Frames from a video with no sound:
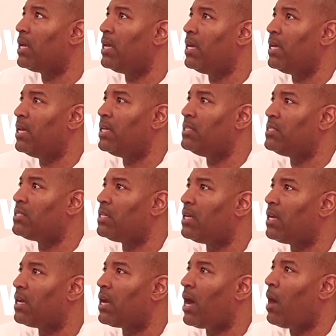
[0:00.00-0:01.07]
is
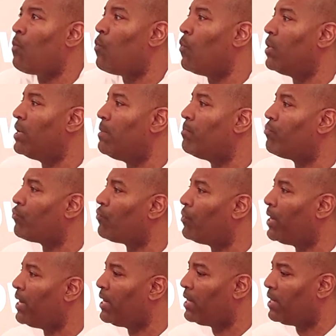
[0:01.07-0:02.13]
I want to
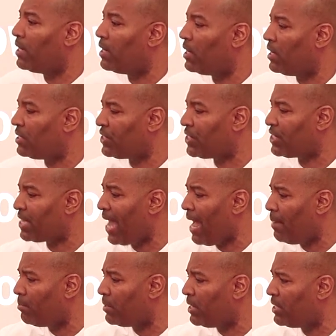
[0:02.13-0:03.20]
bring
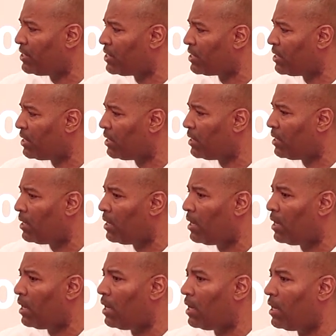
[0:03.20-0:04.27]
established,
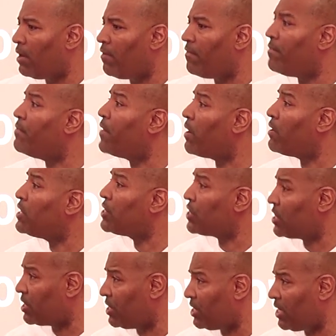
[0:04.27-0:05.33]
very
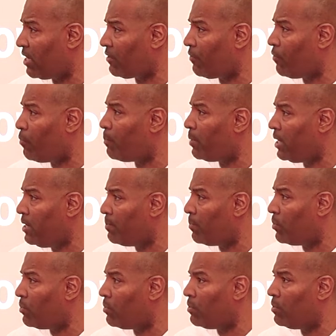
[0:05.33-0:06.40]
successful
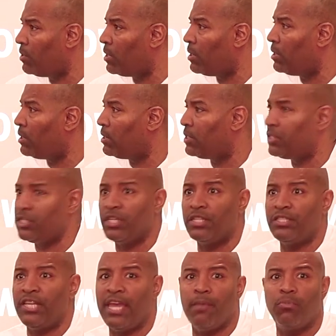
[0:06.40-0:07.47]
people to the
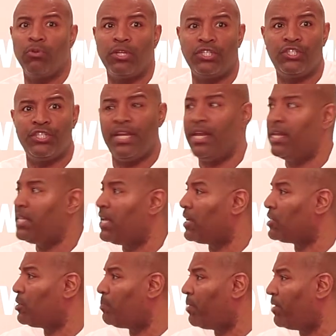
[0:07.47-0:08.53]
table to share their
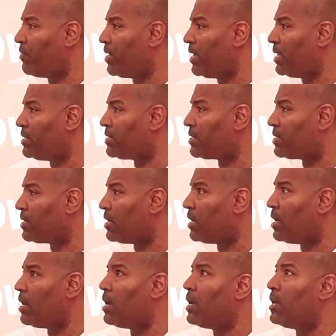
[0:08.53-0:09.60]
experience,
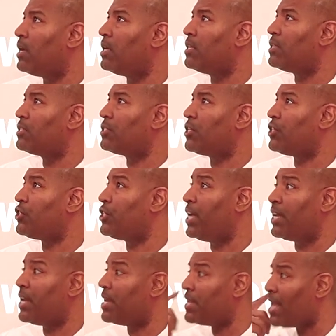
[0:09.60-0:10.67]
to share
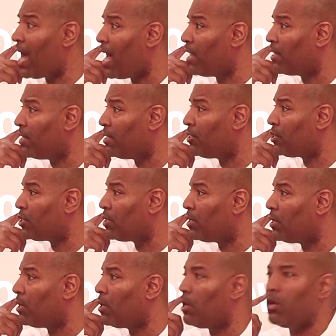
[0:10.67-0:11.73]
their knowledge.
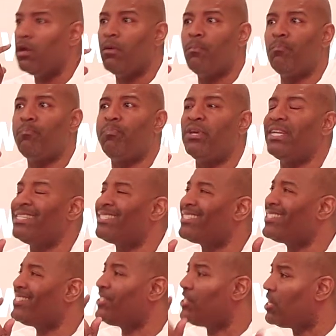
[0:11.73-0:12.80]
But it's
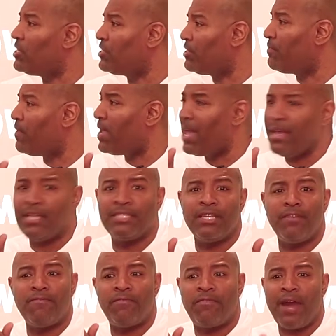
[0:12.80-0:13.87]
just as
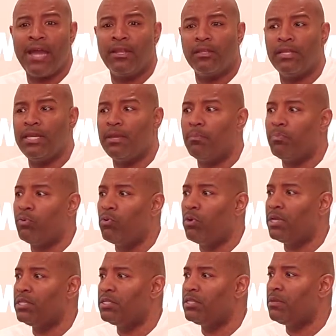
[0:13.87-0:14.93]
vitally
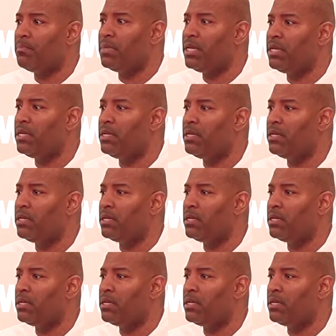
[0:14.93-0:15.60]
important to me